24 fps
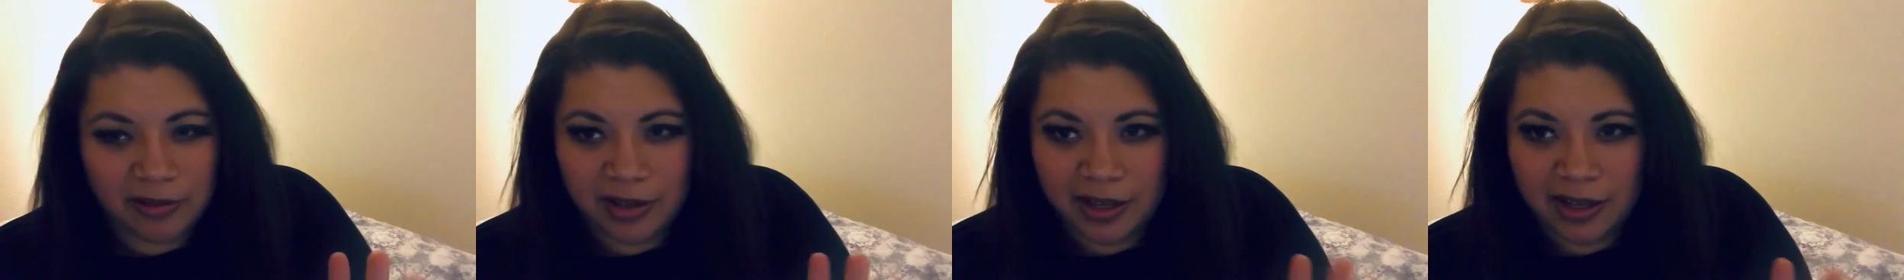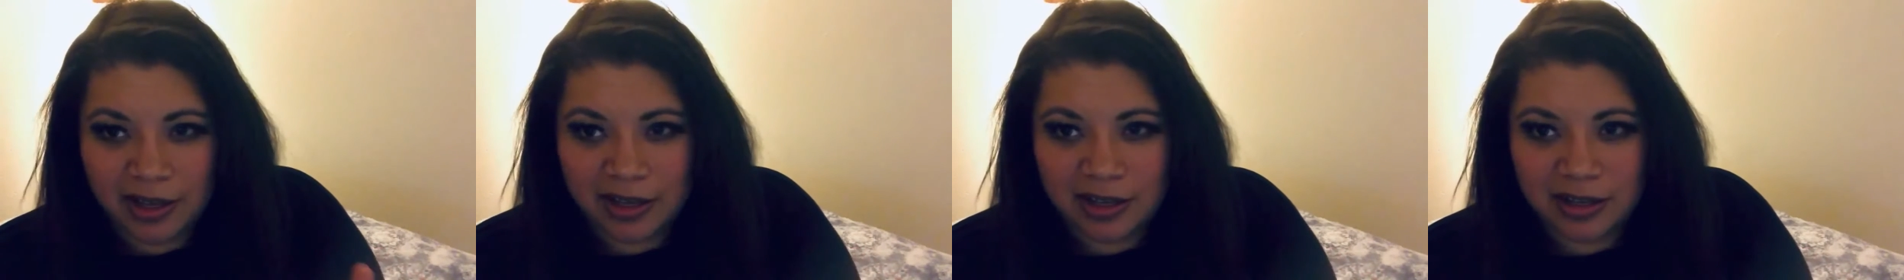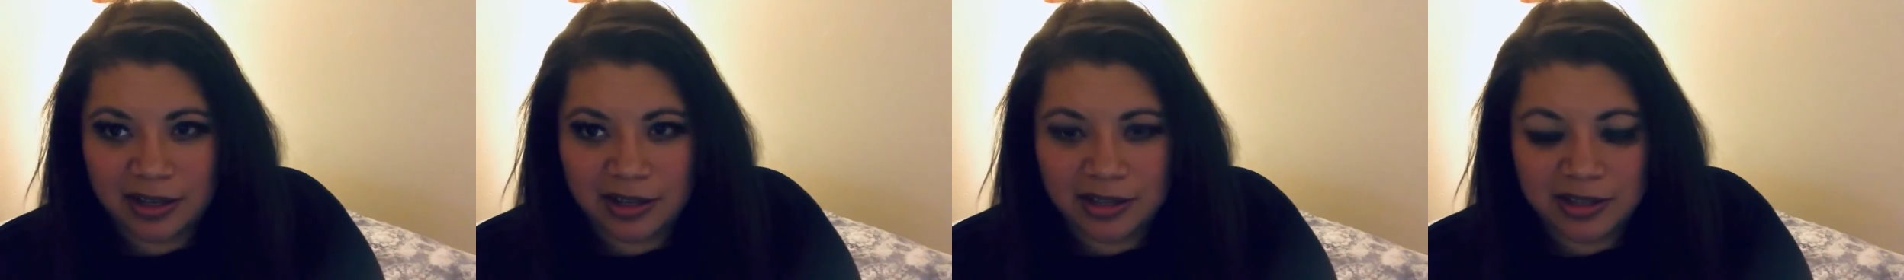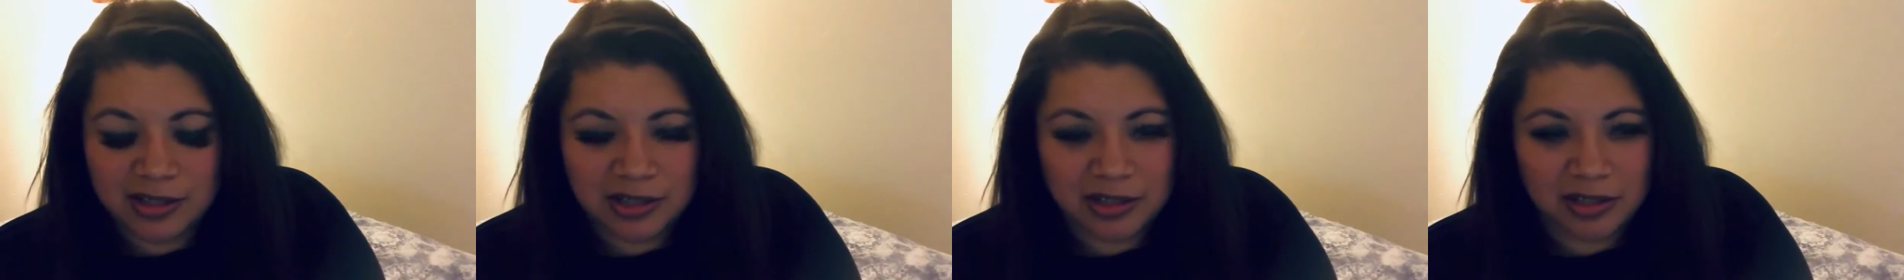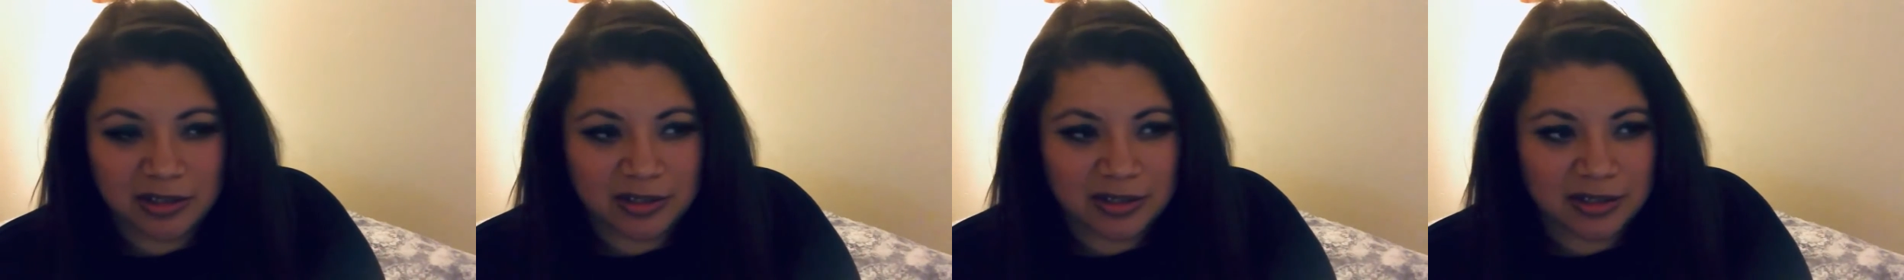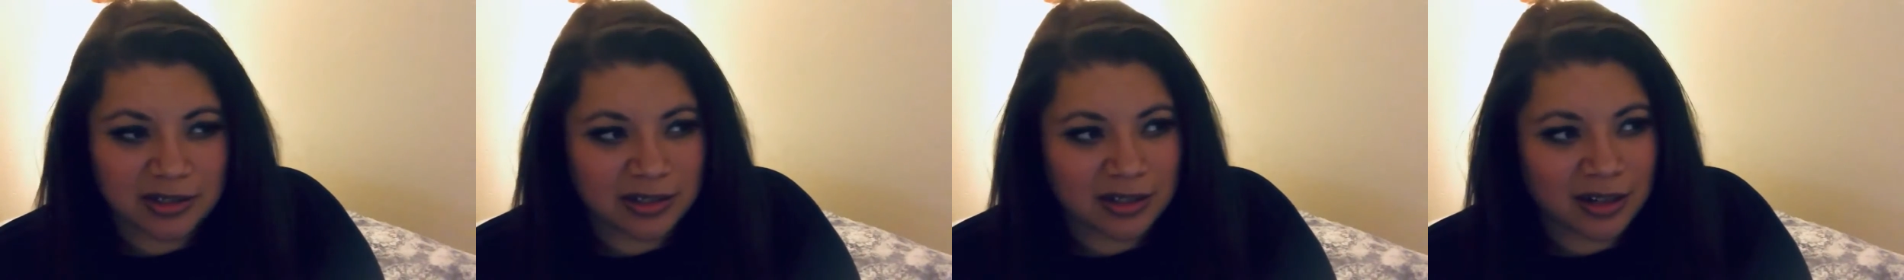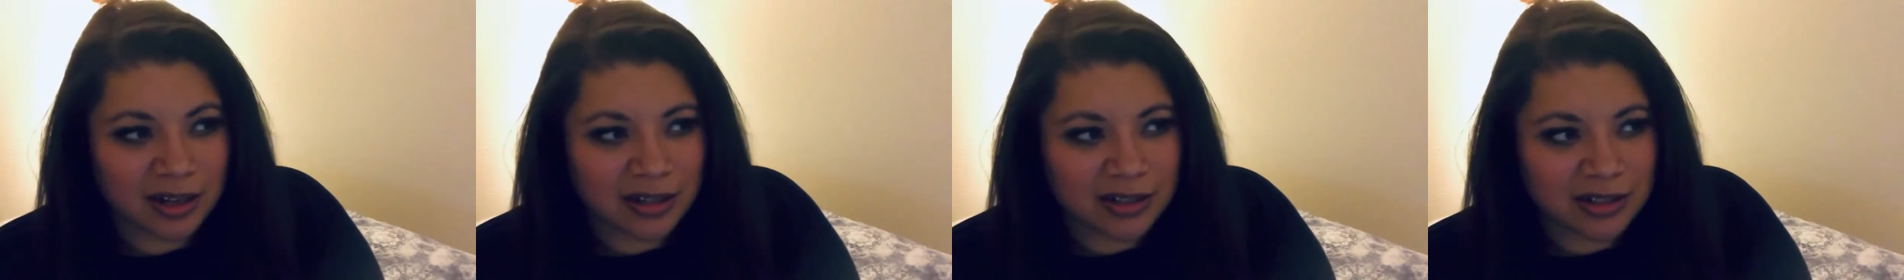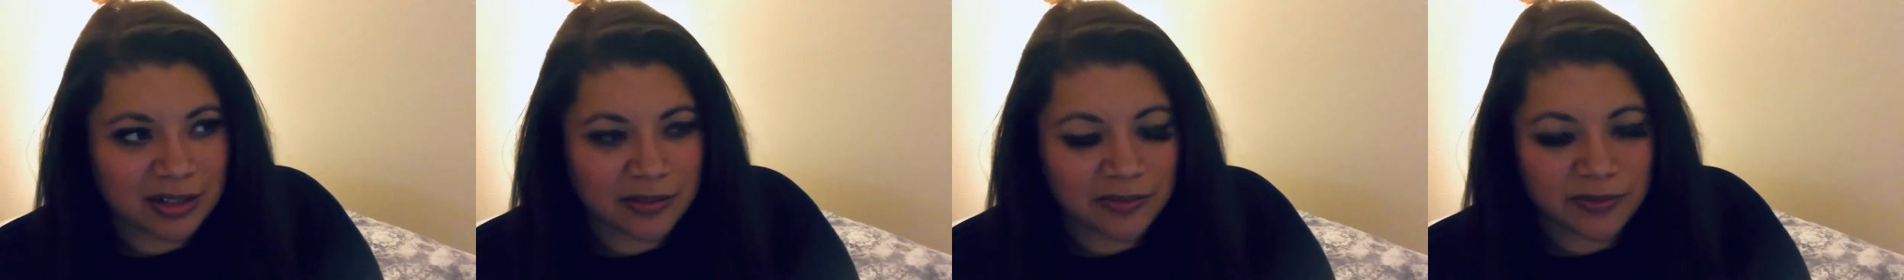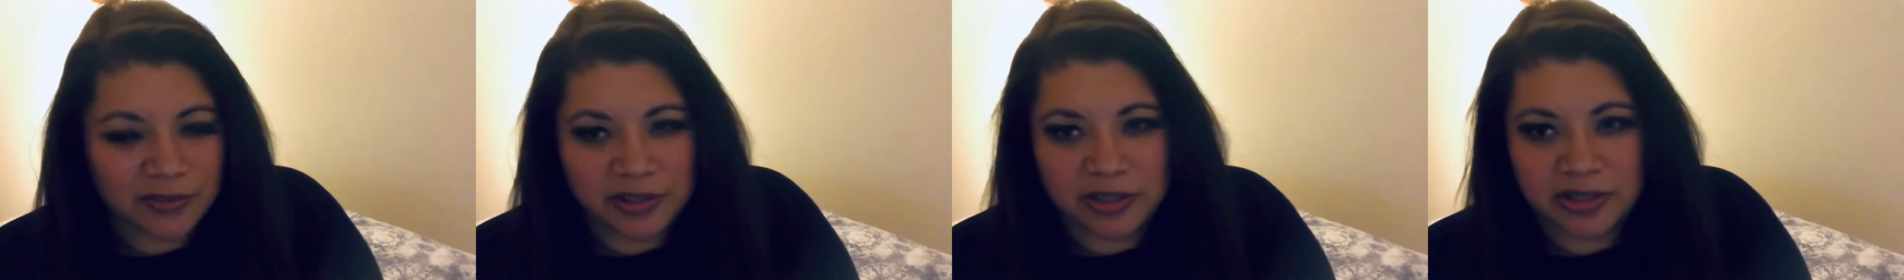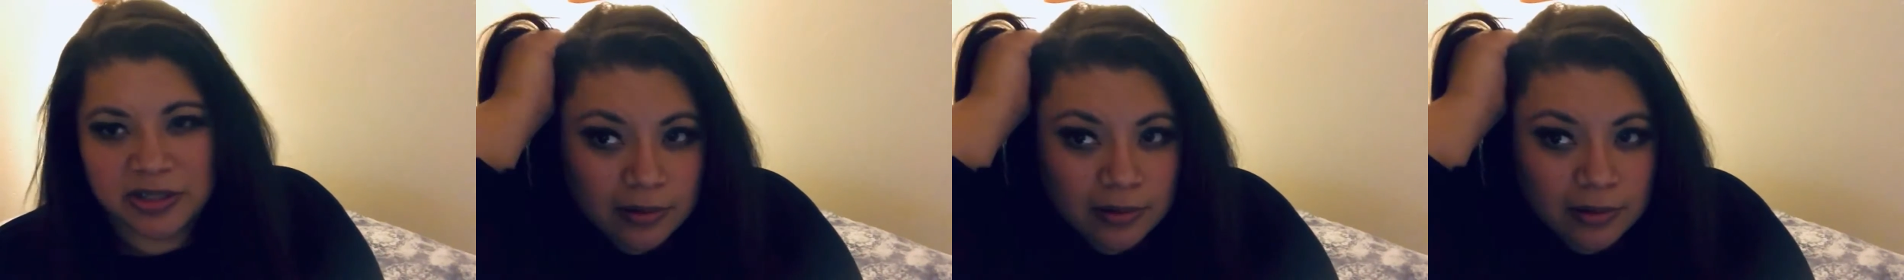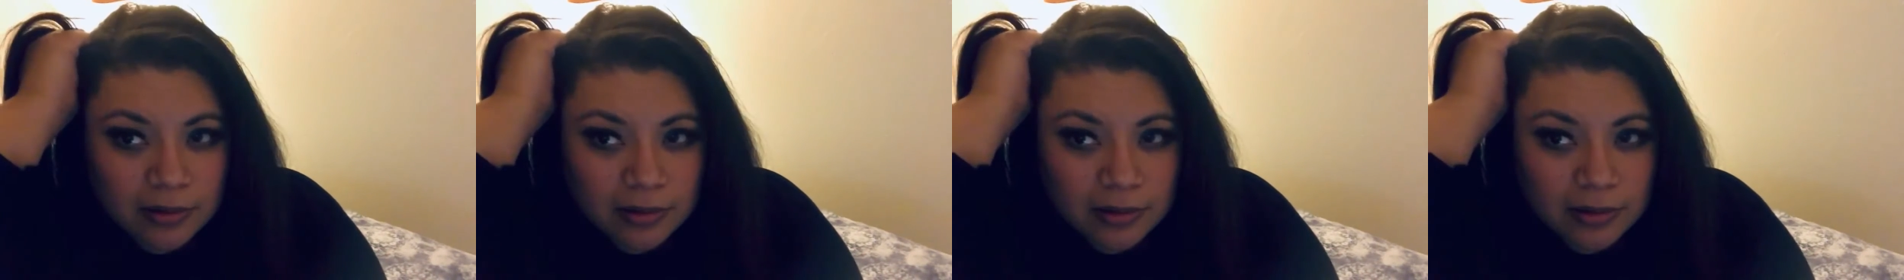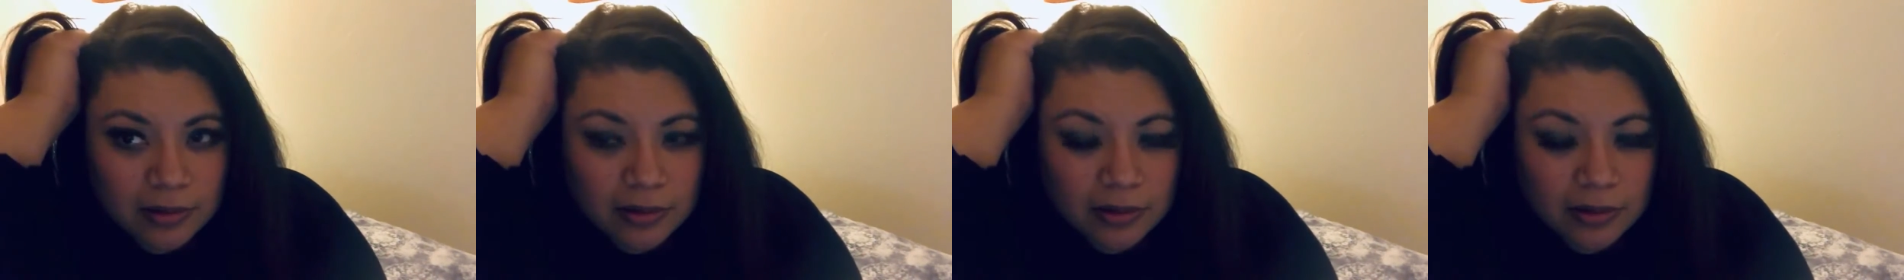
Again, consult a doctor first.